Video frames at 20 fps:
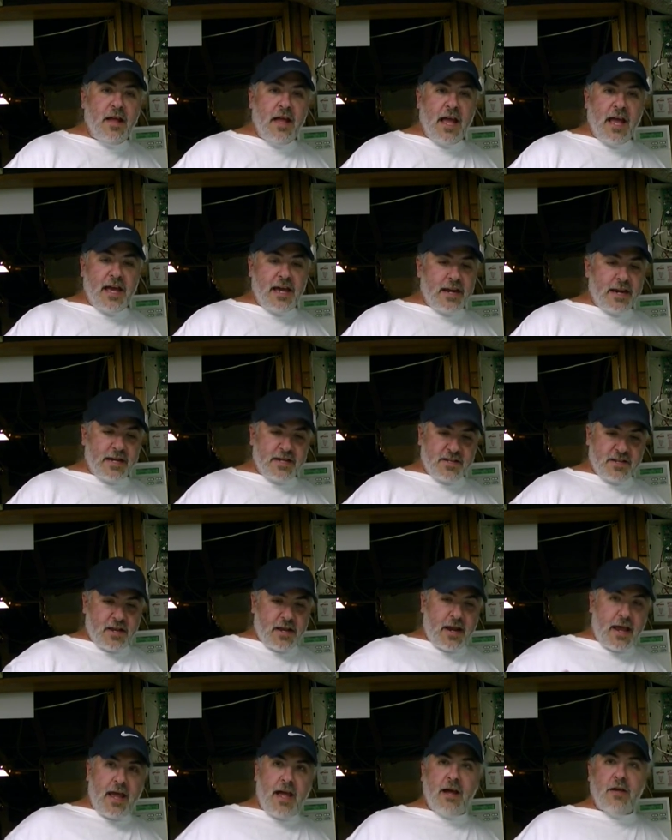And I
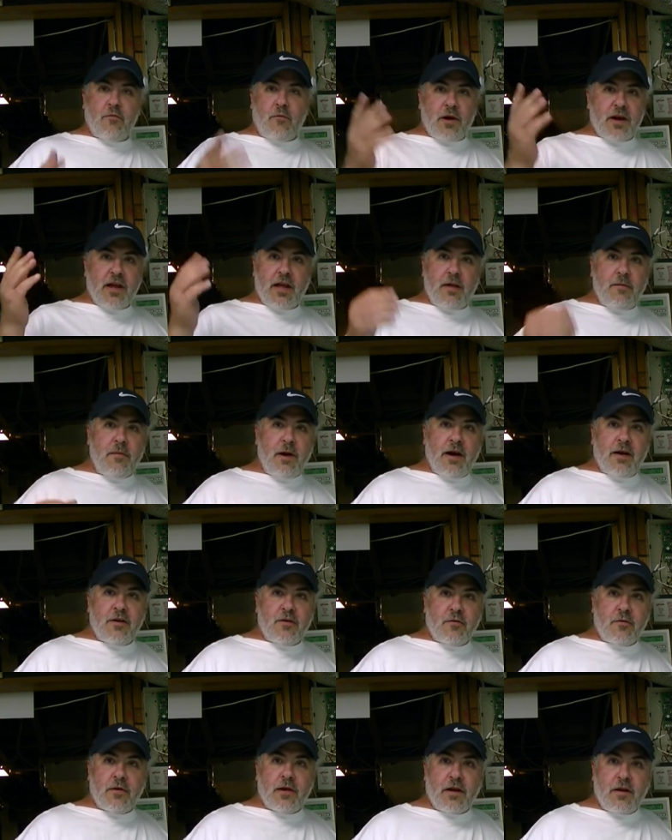said, hey, I want to get
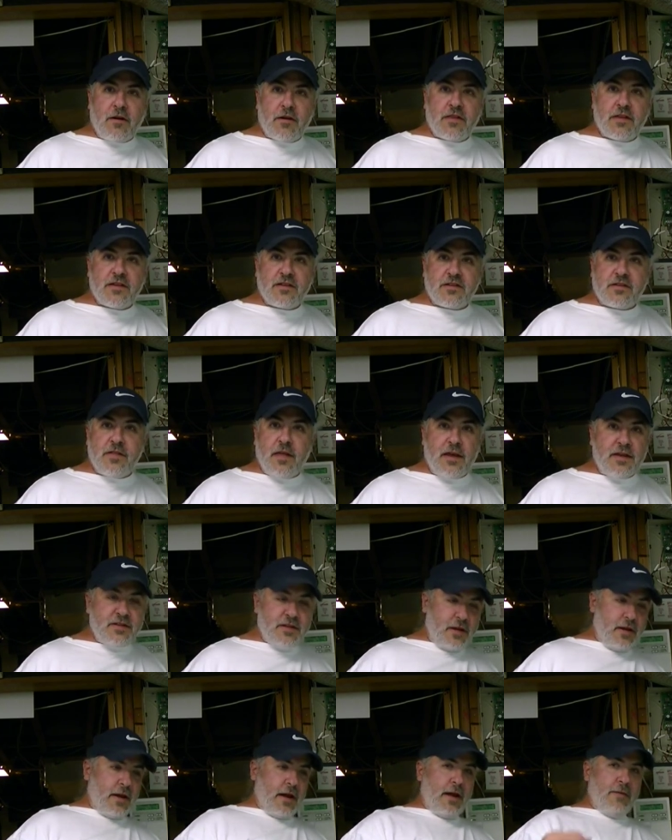monitoring on this. And they
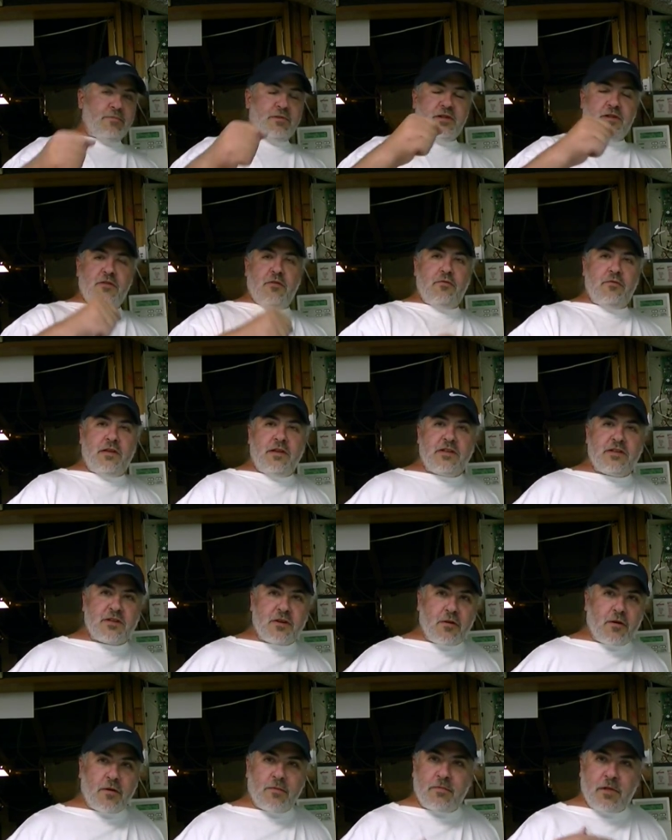said, absolutely,
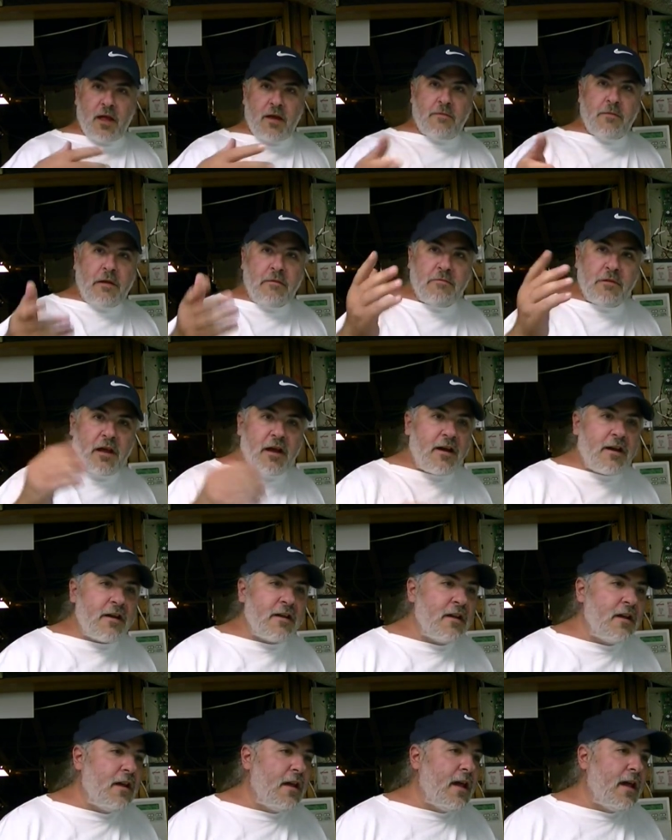sir, blah, blah, blah.